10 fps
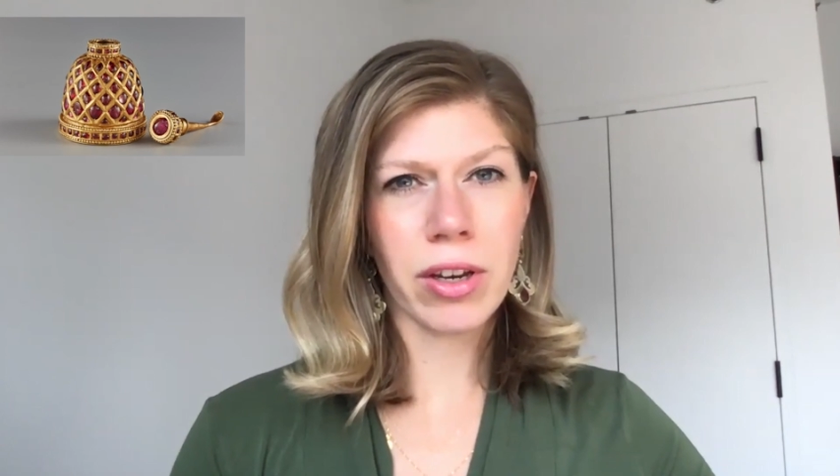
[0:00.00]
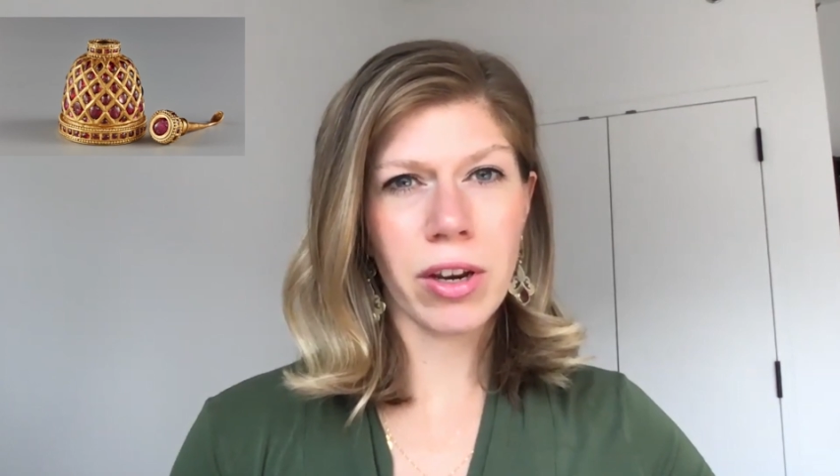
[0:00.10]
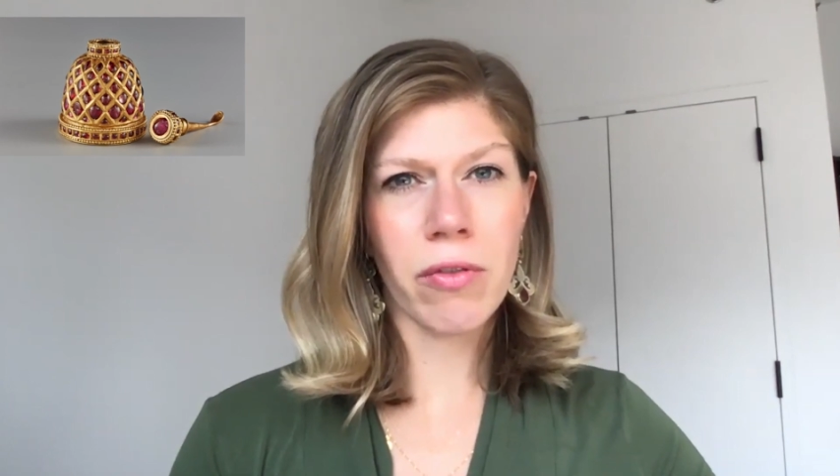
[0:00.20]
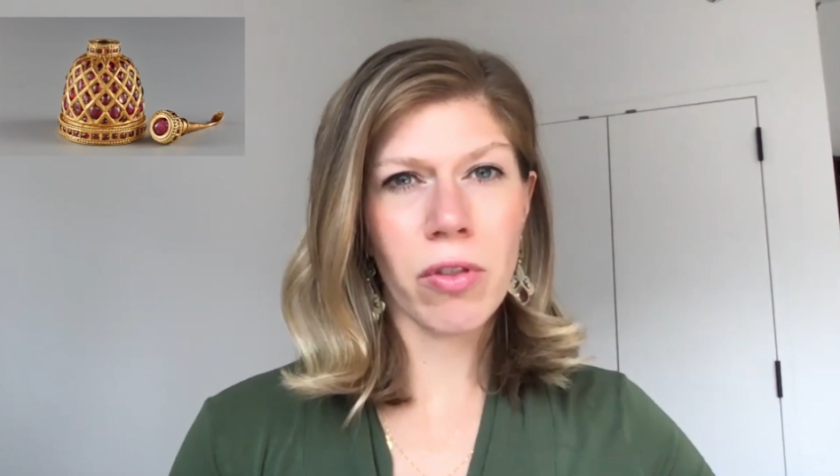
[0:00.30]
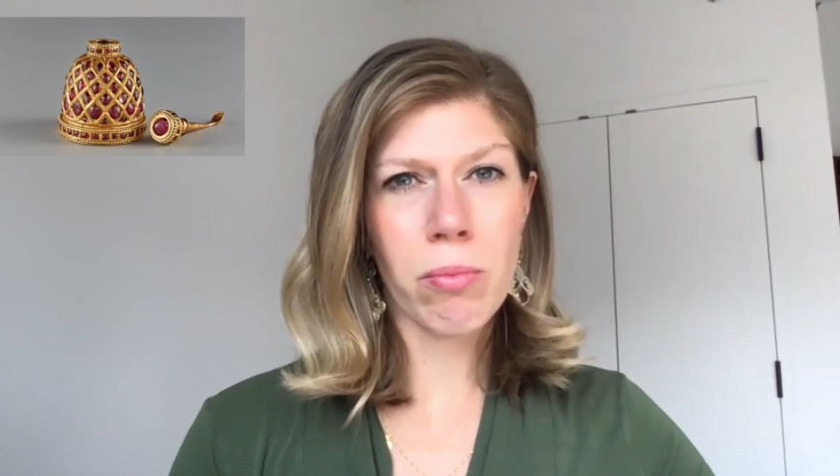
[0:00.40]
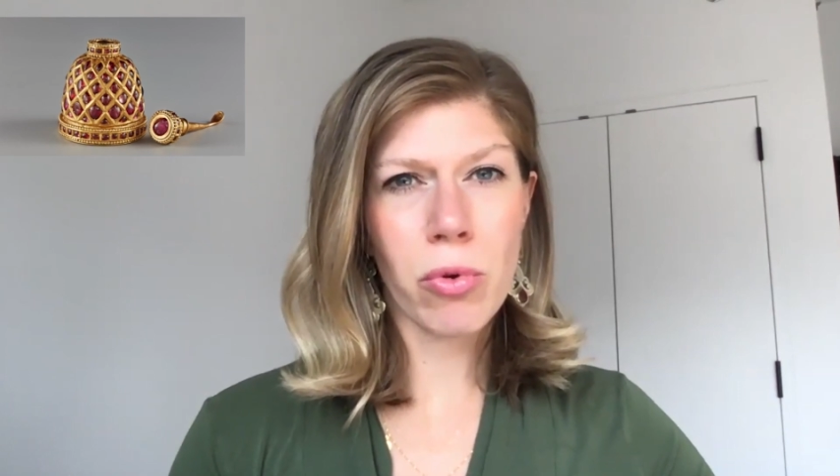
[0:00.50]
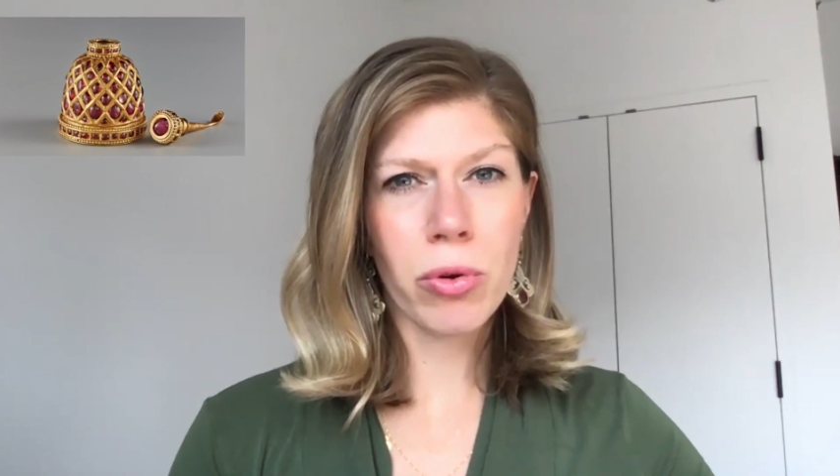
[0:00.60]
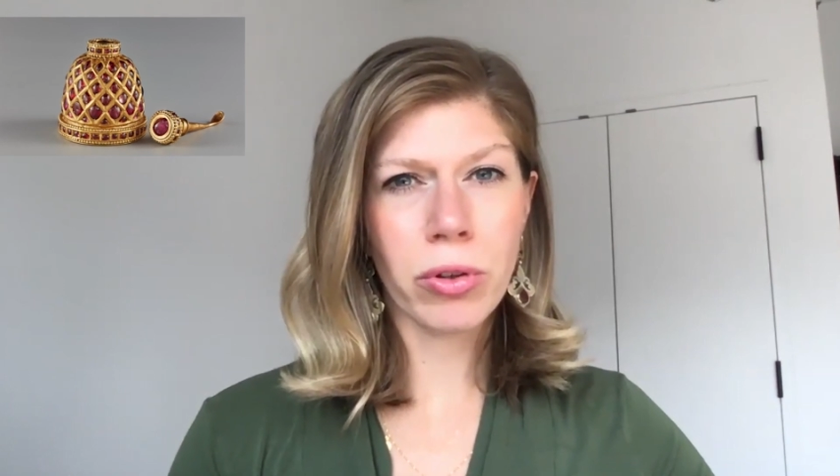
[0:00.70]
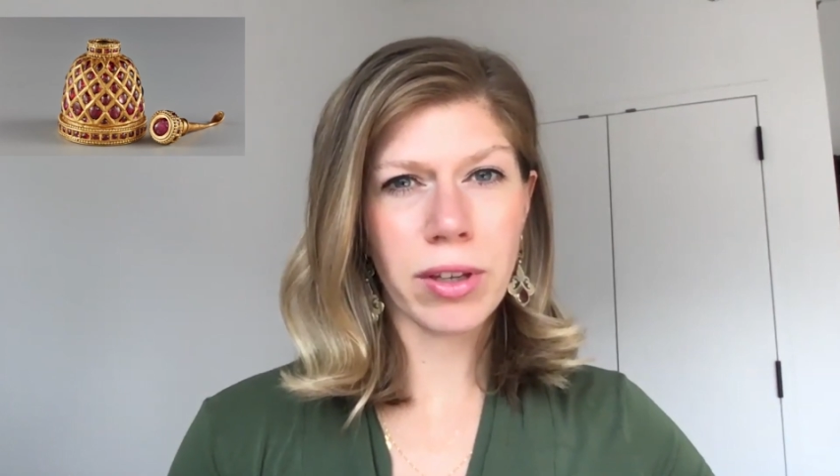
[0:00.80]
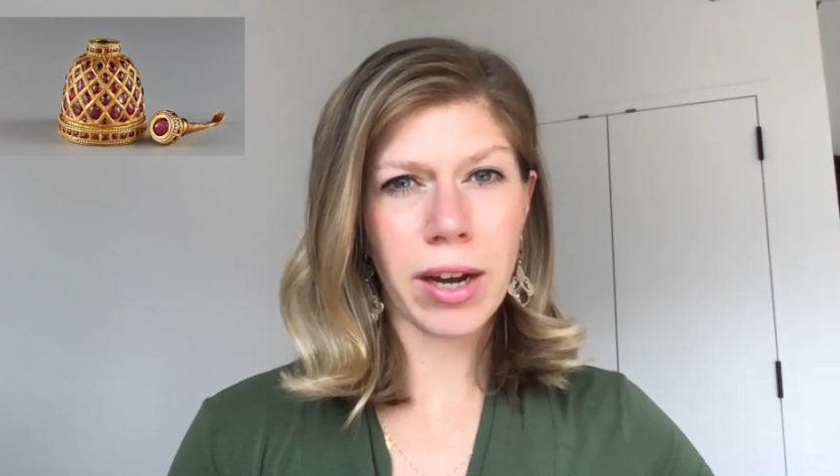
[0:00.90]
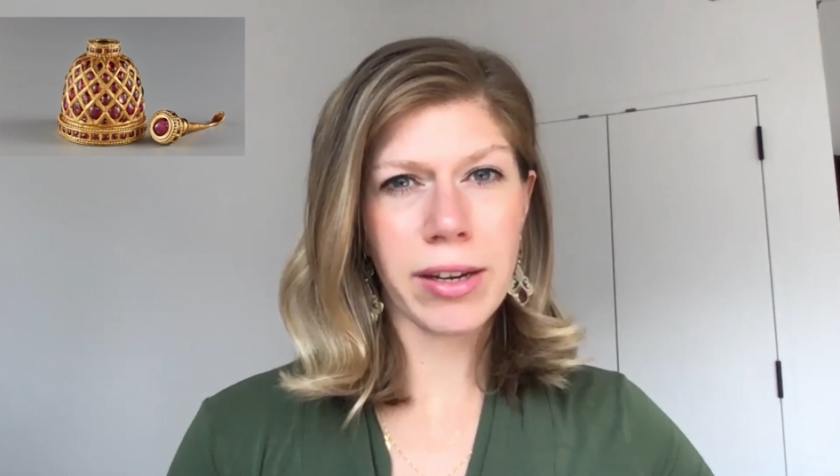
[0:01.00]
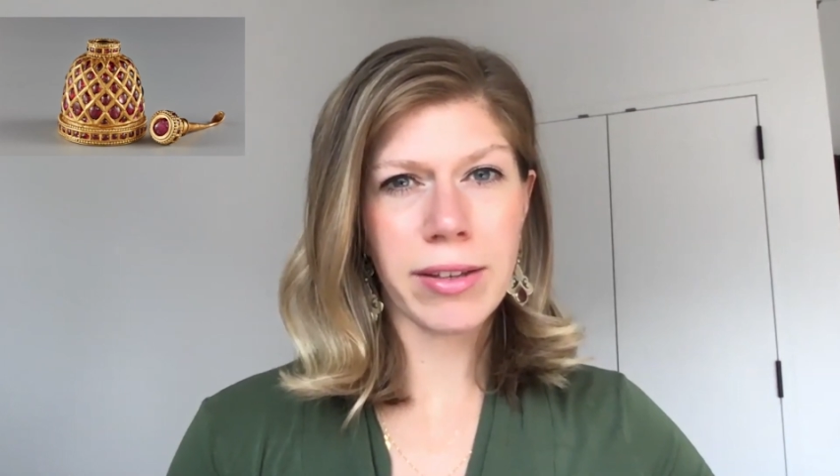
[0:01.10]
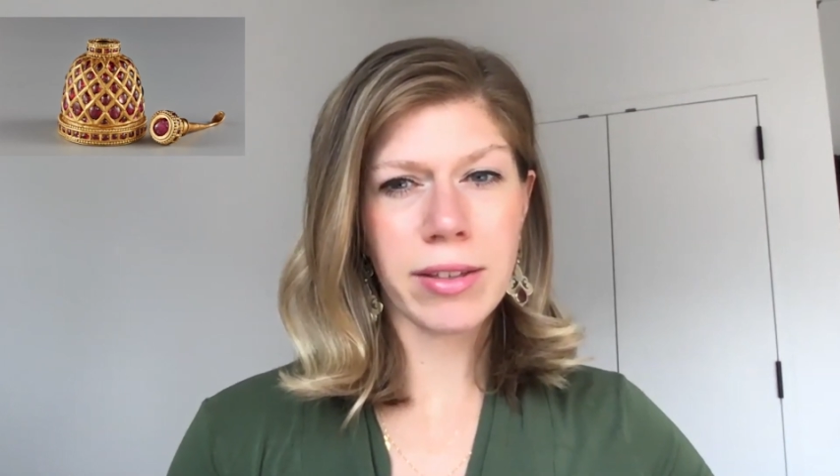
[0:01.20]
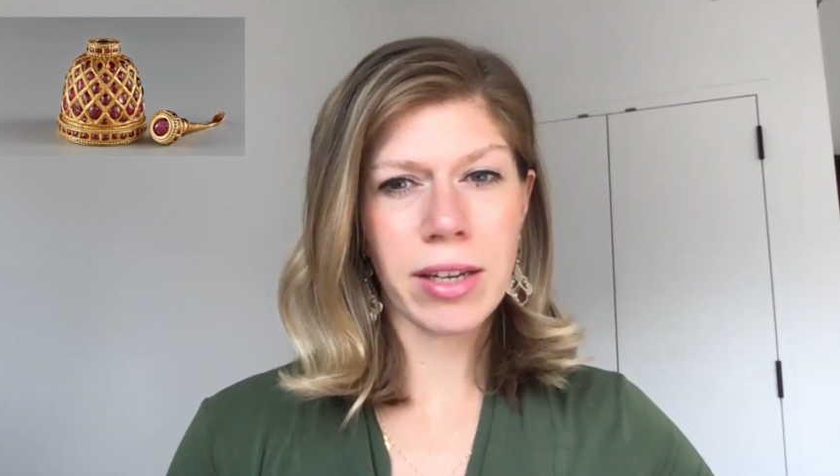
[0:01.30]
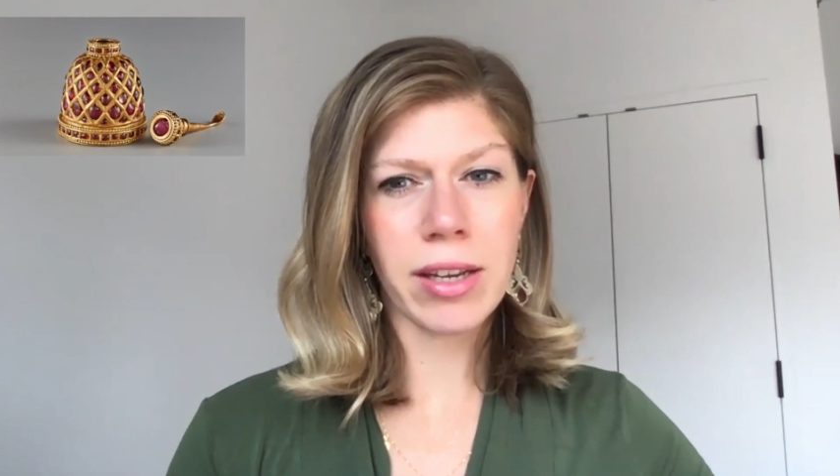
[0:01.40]
of the Mughal
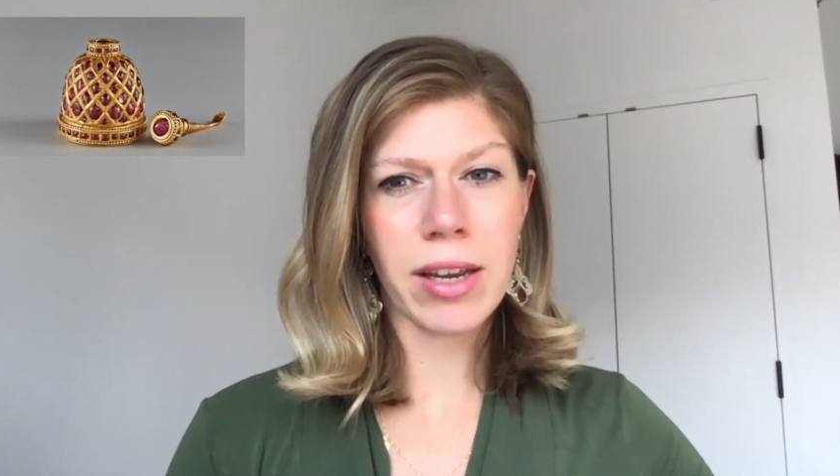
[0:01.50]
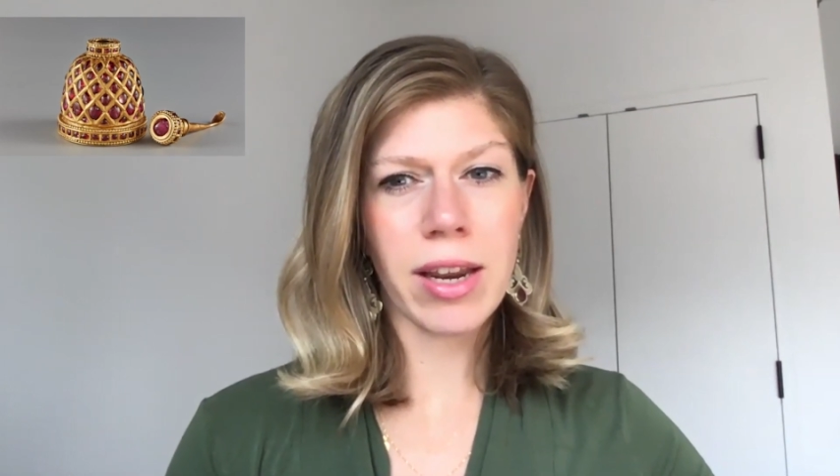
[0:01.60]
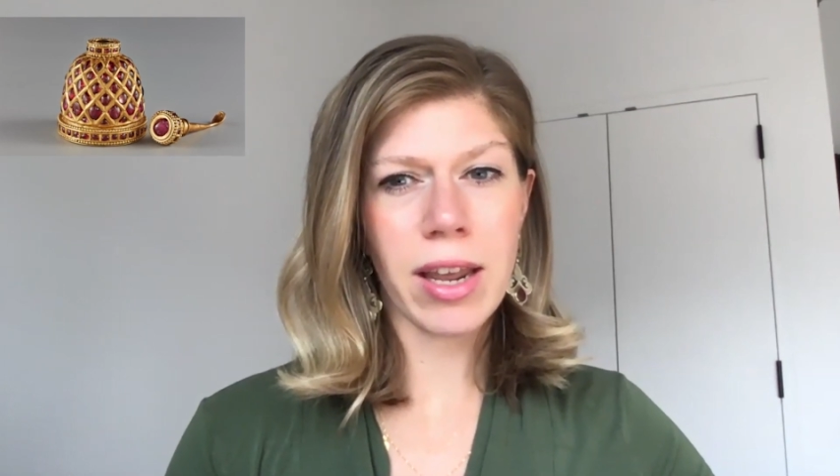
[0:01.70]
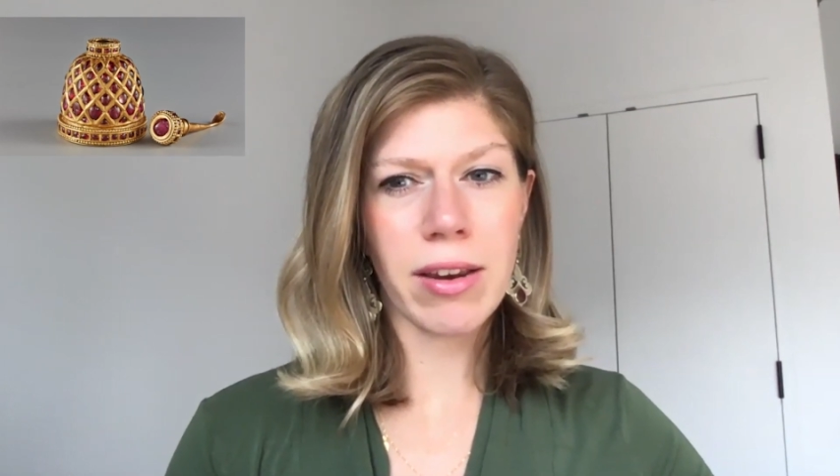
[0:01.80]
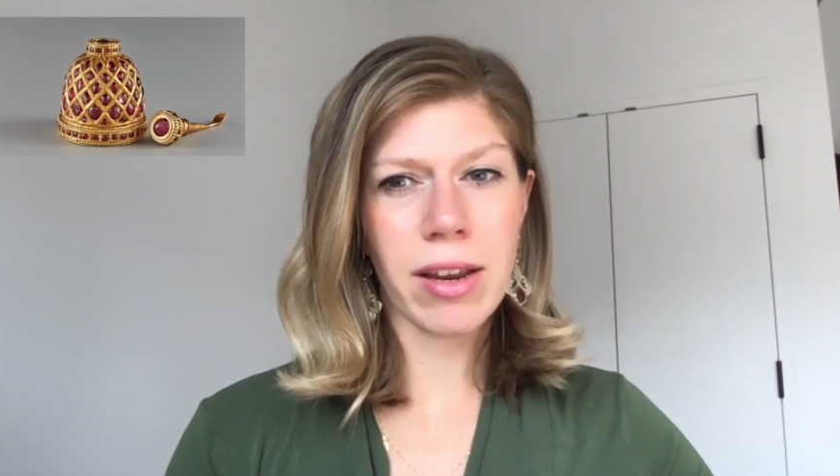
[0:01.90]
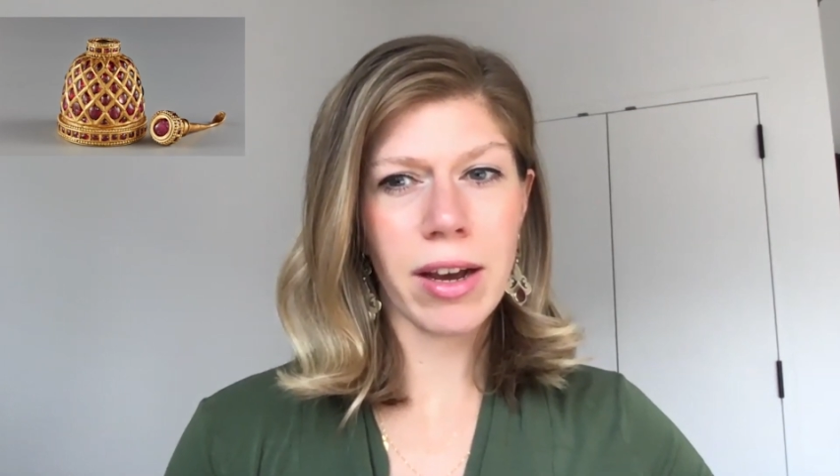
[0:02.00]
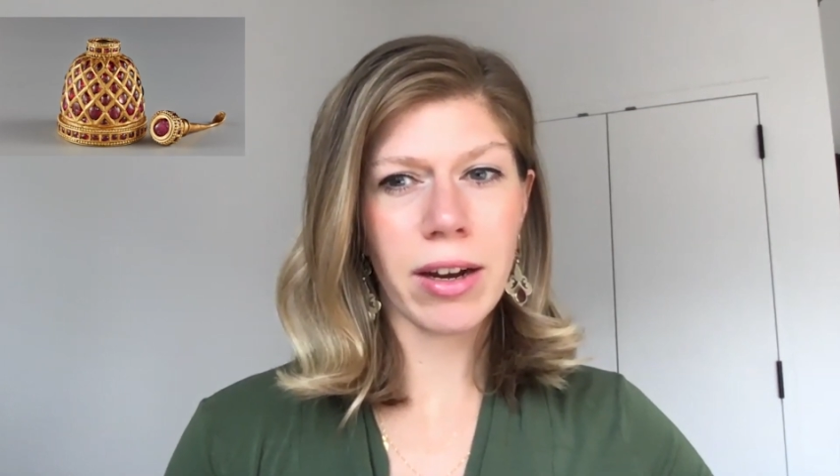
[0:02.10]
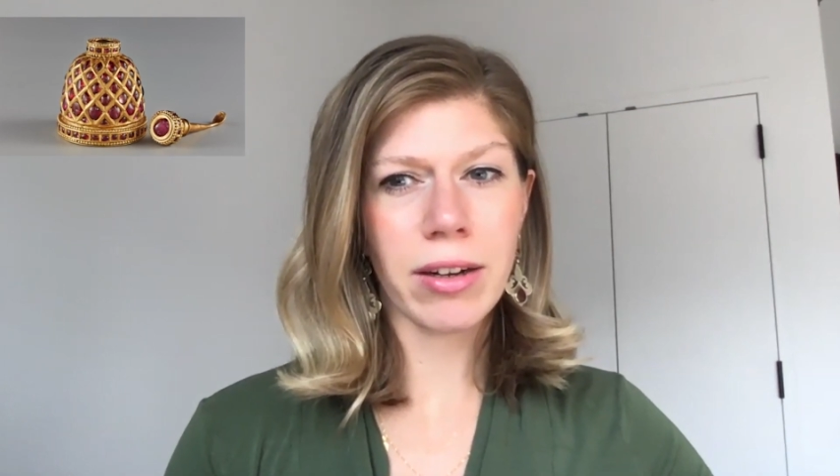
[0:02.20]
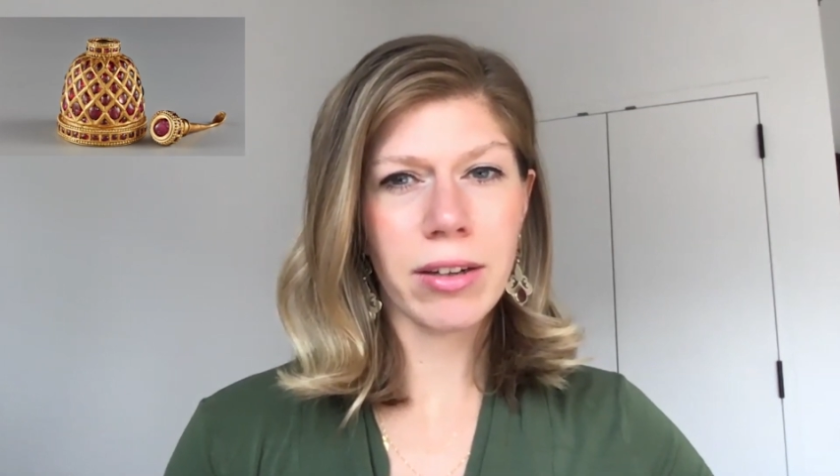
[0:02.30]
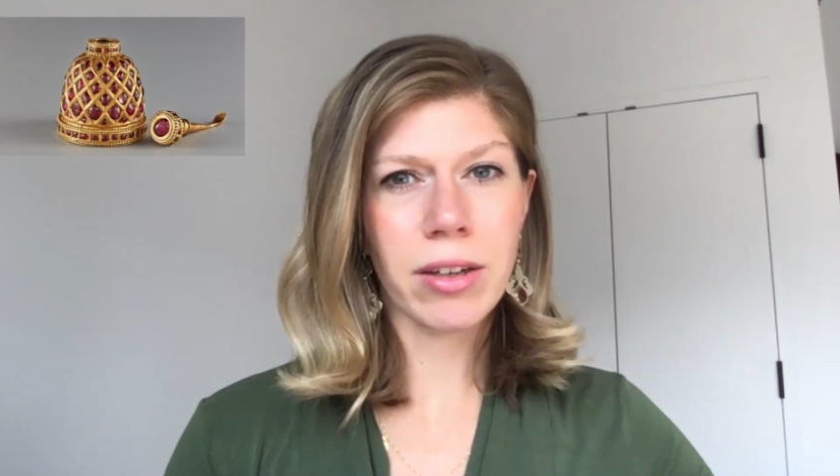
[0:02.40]
dynasty in India,